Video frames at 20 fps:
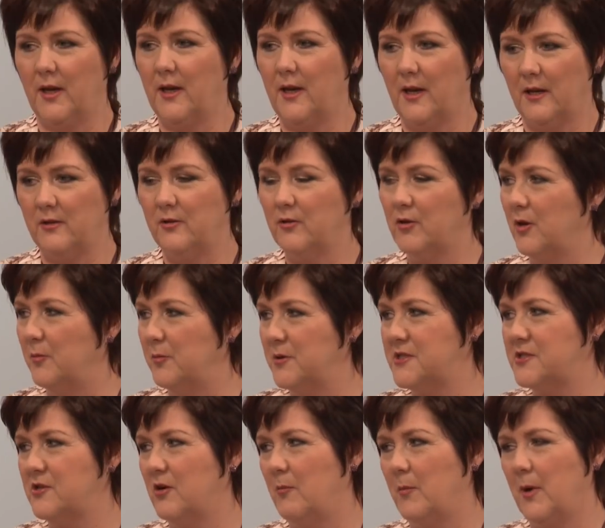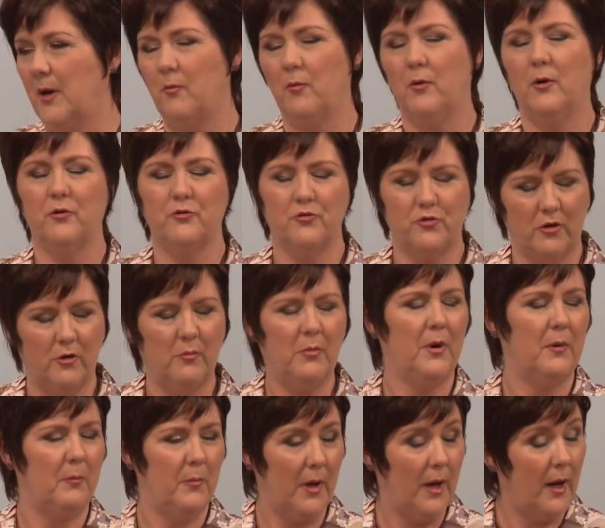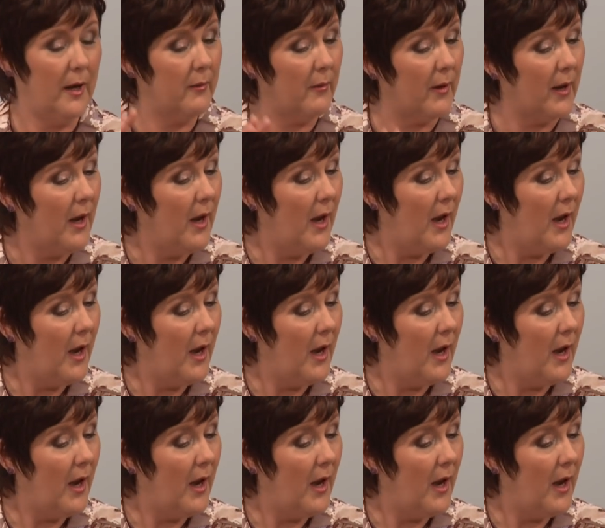can you come and sort my wardrobe? But anyway,